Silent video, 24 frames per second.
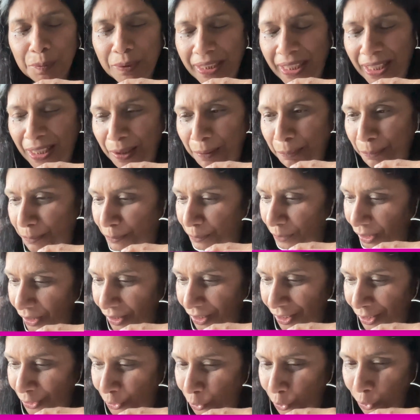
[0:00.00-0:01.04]
team
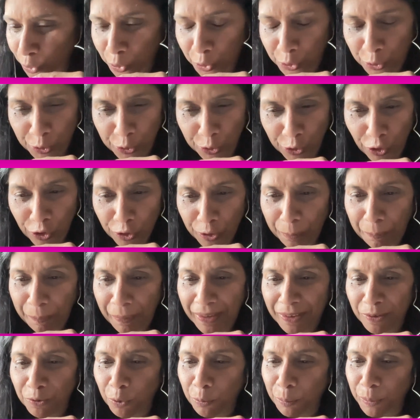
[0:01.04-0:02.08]
to go to Europe
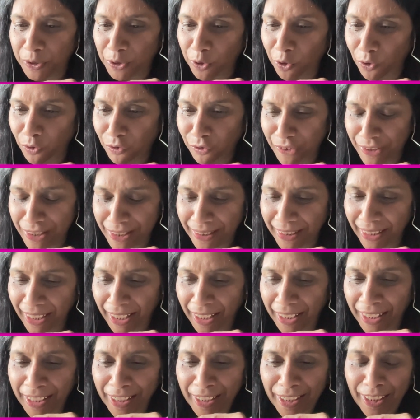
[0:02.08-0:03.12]
and open an office there.
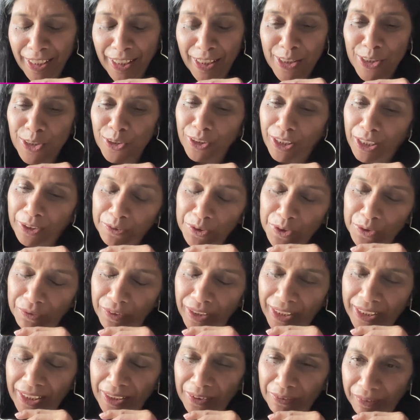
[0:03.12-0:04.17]
So that was
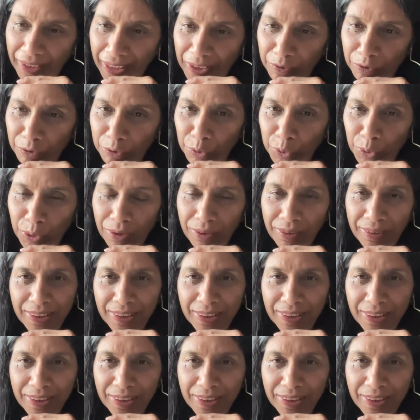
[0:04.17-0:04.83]
very eventful.